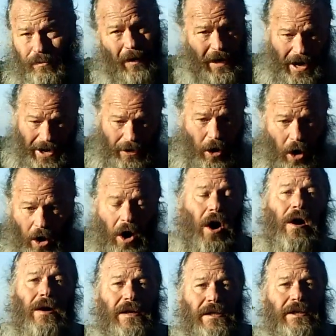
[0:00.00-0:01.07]
what i
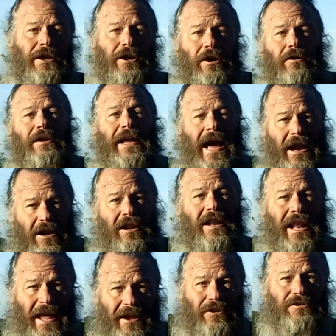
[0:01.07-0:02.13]
call you know
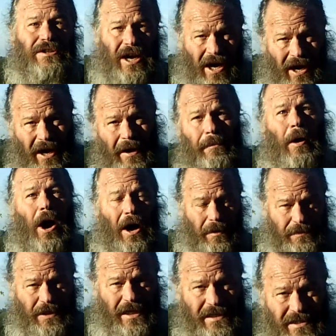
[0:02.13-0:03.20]
galileo time
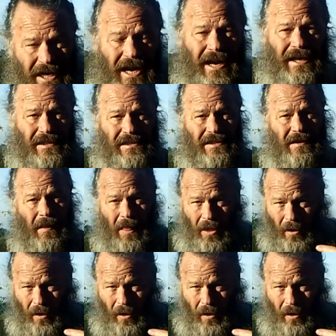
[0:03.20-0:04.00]
object science